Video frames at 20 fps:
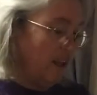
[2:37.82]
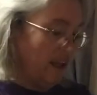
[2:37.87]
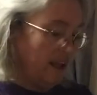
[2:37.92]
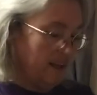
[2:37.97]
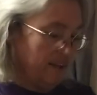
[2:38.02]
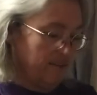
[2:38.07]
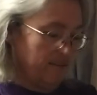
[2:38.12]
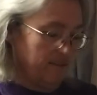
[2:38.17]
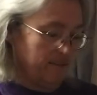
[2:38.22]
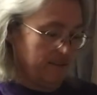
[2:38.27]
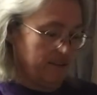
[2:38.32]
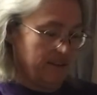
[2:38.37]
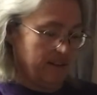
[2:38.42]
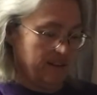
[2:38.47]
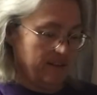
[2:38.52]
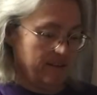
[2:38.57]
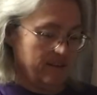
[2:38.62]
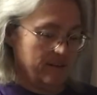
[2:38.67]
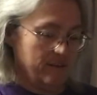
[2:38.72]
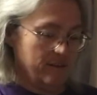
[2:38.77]
lot of,
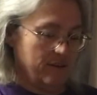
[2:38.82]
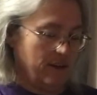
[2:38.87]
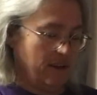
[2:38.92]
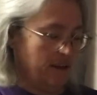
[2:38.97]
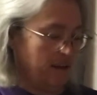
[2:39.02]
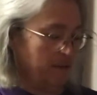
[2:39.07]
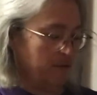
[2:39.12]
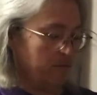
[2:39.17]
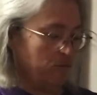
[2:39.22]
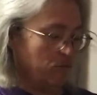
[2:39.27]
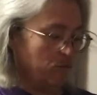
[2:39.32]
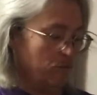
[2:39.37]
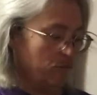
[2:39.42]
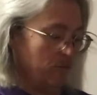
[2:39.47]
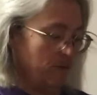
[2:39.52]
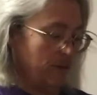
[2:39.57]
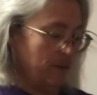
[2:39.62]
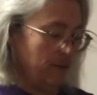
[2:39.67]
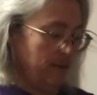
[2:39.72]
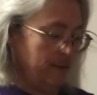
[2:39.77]

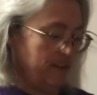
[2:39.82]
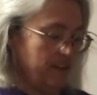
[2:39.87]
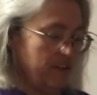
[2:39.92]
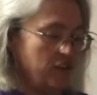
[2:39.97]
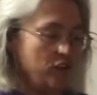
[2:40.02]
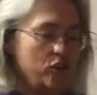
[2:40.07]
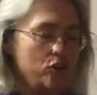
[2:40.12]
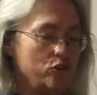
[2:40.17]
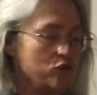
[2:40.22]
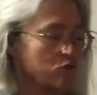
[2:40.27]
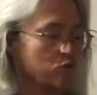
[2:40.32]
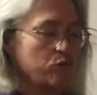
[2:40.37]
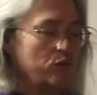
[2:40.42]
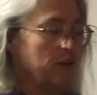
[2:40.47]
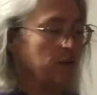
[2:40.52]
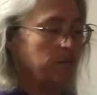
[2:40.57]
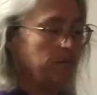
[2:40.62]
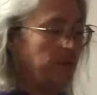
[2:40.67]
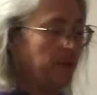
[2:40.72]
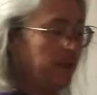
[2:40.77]
it didn't use
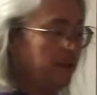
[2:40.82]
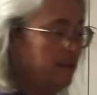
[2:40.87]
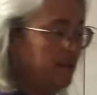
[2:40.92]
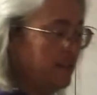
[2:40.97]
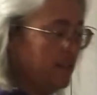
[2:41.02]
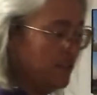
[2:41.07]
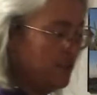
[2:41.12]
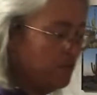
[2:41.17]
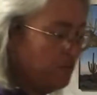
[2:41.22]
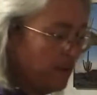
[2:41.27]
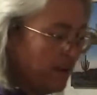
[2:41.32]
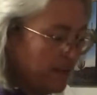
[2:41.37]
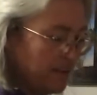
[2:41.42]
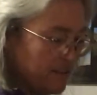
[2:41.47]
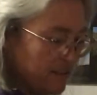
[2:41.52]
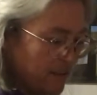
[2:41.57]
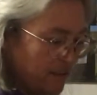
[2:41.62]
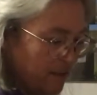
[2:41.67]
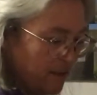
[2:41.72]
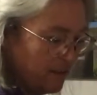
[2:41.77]
real pickling
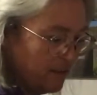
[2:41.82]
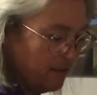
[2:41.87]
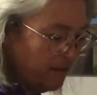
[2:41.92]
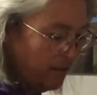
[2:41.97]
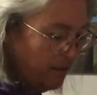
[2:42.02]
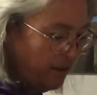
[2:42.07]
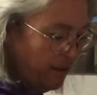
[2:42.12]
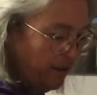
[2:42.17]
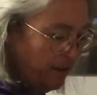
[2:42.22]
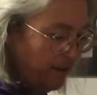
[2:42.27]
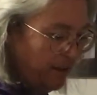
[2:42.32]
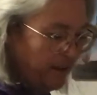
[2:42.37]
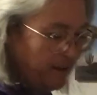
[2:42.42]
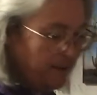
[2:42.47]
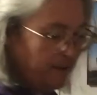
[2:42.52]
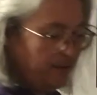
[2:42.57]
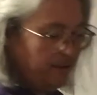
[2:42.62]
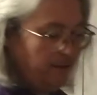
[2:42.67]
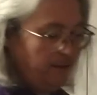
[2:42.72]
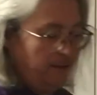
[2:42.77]
spice in it.
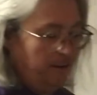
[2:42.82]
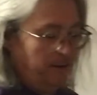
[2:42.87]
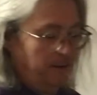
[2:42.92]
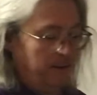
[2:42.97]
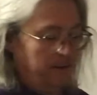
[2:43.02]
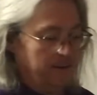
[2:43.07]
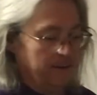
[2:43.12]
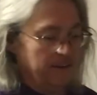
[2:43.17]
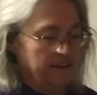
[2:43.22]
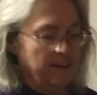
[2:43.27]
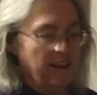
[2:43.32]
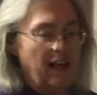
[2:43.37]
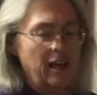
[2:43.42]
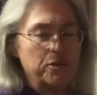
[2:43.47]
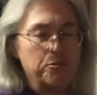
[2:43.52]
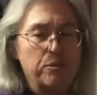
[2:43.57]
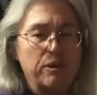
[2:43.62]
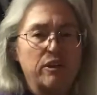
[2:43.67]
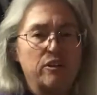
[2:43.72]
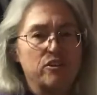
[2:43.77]
And the
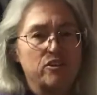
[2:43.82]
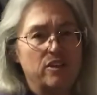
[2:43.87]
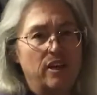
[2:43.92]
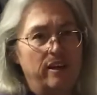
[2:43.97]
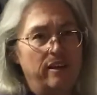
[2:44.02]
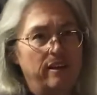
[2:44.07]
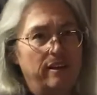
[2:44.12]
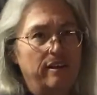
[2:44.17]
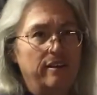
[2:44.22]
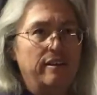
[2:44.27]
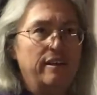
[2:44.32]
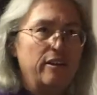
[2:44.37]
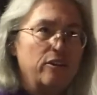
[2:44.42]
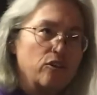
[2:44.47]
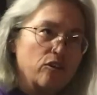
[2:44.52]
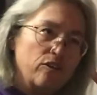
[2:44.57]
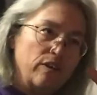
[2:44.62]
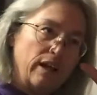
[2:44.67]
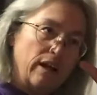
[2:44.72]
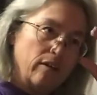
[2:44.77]
last pickles I did, they
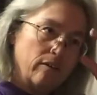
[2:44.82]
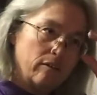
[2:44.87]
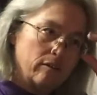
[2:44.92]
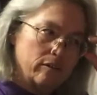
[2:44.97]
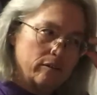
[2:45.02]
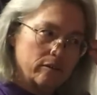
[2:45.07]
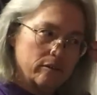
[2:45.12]
turned out,